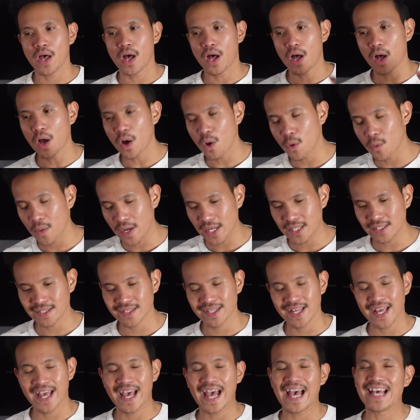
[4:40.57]

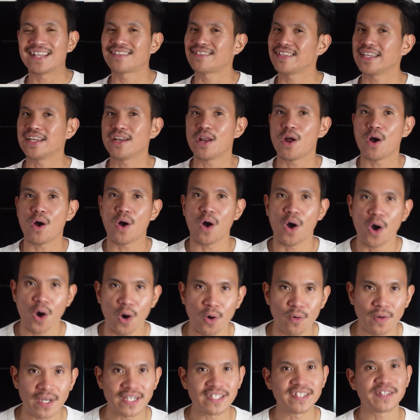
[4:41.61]
Always, as in
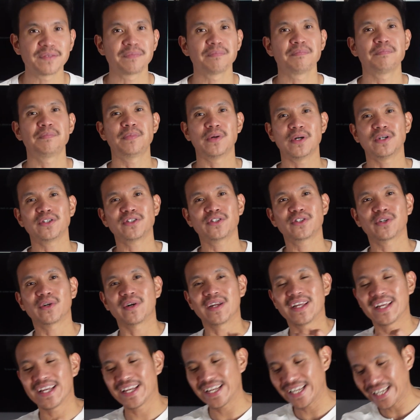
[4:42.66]
always, put
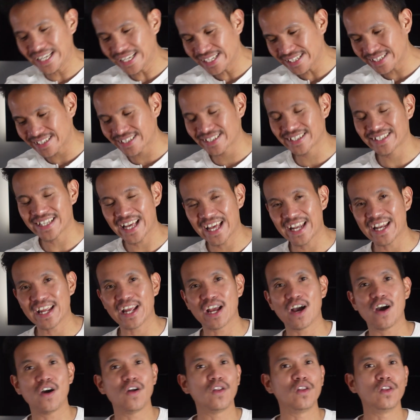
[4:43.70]
your heat
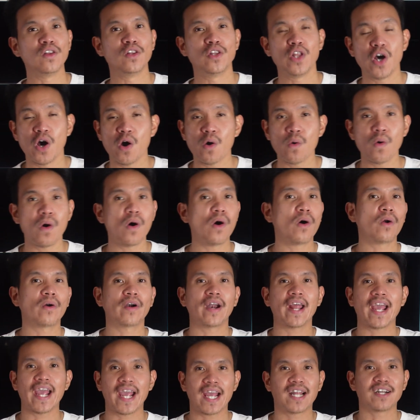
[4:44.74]
setting on low
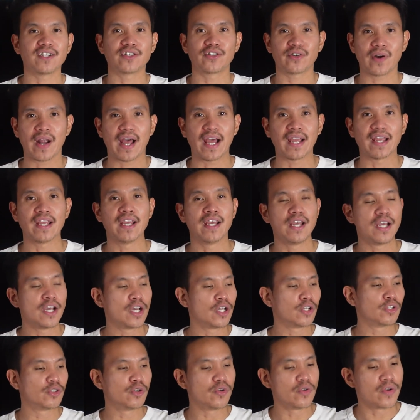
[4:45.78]
or air dry.
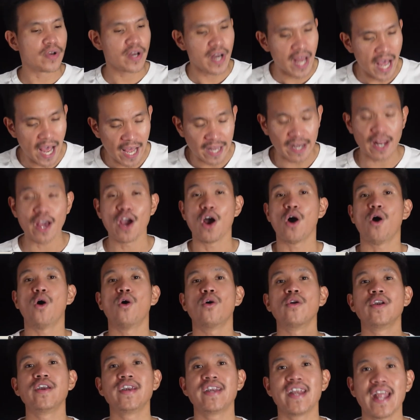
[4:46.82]
Do not
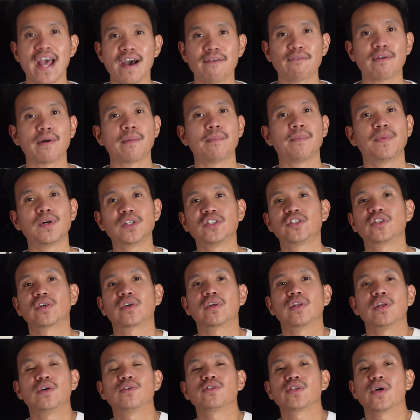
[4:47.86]
or never put your
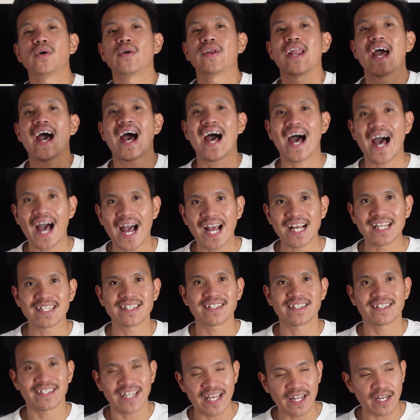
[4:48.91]
clothes on a high
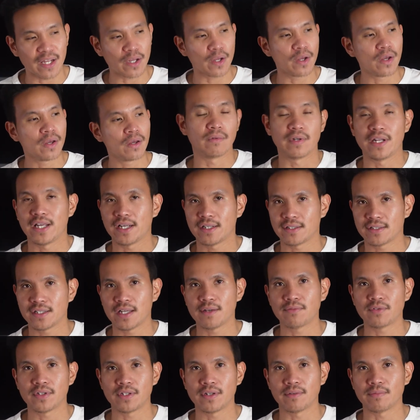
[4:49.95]
setting, with the
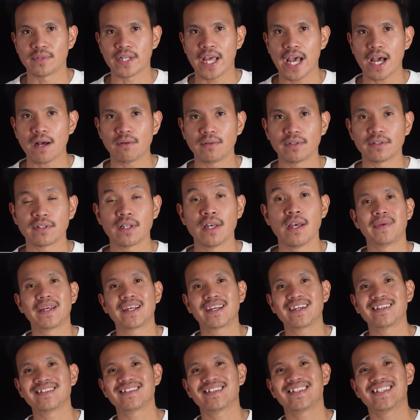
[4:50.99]
exception of towels,
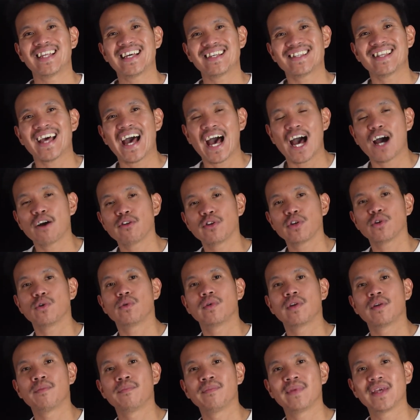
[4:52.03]
because that's how you
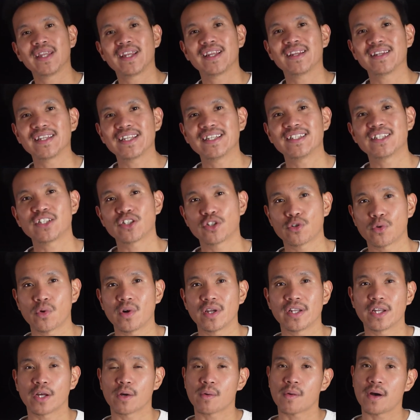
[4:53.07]
immediately
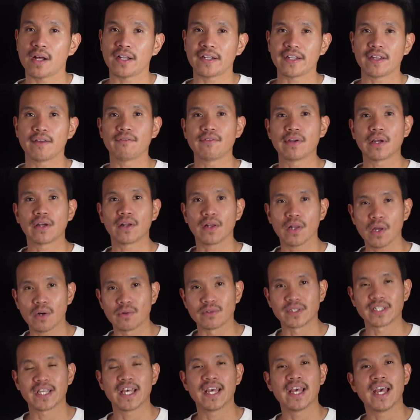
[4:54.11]
destroy the quality of your
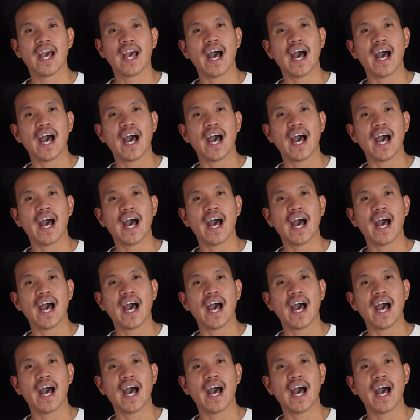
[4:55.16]
clothes.